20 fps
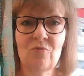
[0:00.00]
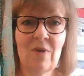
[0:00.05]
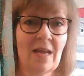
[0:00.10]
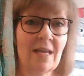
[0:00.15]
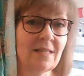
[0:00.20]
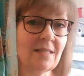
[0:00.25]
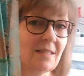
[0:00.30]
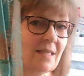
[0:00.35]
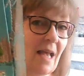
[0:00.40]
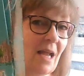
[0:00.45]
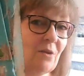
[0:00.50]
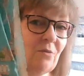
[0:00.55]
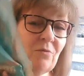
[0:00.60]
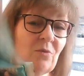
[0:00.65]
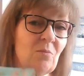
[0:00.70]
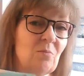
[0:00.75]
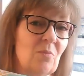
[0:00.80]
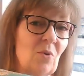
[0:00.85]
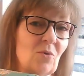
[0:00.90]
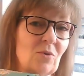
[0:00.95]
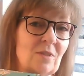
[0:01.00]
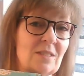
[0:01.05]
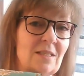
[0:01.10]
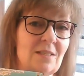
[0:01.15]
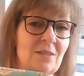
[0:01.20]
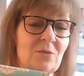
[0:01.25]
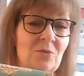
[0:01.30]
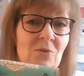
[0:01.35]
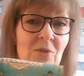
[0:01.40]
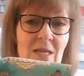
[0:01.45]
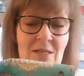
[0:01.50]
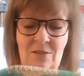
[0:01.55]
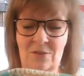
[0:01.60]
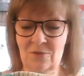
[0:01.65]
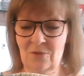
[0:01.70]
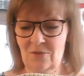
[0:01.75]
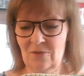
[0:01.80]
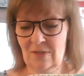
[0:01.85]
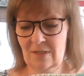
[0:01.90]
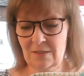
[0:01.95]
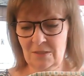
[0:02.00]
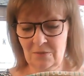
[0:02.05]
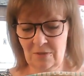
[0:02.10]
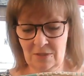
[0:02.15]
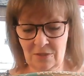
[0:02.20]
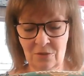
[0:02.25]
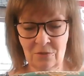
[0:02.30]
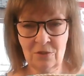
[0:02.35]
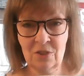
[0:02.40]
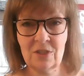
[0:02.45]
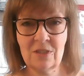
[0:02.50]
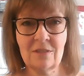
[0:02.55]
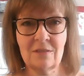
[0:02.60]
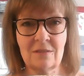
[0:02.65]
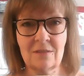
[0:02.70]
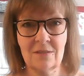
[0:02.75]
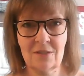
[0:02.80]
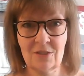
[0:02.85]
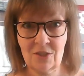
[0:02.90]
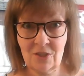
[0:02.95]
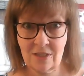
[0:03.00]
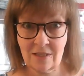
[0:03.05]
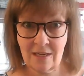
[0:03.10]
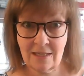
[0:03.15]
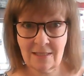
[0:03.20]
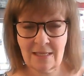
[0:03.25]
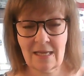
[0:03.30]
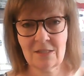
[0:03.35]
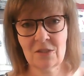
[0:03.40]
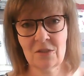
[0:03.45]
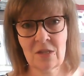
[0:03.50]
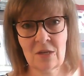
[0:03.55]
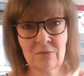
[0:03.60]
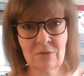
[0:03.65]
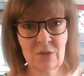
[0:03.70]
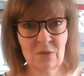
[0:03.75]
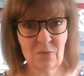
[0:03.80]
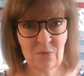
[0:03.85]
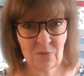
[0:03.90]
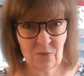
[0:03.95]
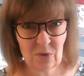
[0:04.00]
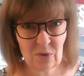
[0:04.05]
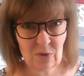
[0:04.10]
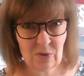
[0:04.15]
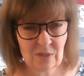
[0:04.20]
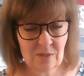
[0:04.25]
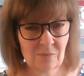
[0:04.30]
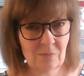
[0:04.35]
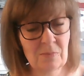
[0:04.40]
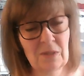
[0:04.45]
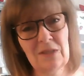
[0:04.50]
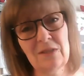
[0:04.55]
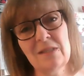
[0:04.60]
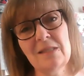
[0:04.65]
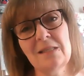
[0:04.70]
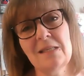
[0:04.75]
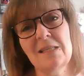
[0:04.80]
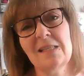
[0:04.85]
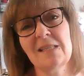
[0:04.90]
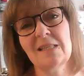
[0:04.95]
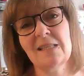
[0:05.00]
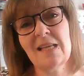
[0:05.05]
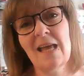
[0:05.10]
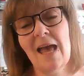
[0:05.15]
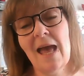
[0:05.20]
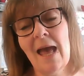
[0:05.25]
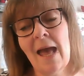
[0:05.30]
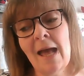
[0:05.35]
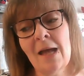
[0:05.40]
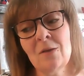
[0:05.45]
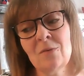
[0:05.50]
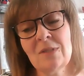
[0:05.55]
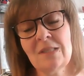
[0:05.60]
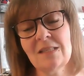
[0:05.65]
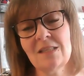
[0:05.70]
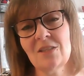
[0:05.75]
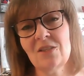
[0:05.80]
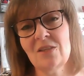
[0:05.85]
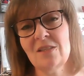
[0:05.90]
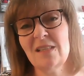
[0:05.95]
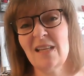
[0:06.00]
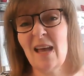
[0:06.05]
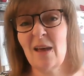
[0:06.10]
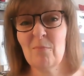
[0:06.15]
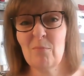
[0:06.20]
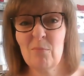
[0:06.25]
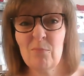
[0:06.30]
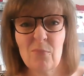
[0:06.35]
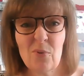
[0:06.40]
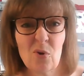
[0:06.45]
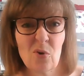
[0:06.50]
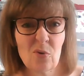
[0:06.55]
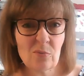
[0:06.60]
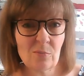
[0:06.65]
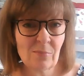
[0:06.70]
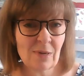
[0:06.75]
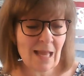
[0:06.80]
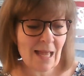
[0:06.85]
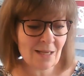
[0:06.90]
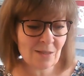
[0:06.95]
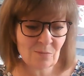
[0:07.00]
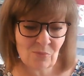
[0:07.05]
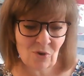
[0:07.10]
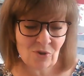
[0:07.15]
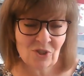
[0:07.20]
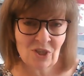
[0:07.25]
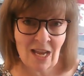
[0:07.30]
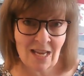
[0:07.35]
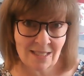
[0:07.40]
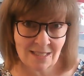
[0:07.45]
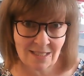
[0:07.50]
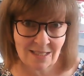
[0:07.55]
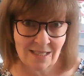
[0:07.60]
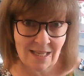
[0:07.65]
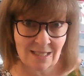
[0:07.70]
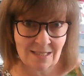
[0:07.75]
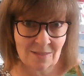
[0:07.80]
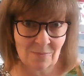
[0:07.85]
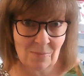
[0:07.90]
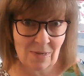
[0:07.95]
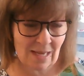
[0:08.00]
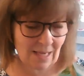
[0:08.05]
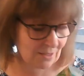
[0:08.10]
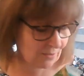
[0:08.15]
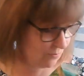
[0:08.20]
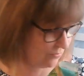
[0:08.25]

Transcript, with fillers: red telephone boxes and all that sort of thing. So I know she'll she'll like that. So that was the first because it's acquisitions and pro planned projects and that's a planned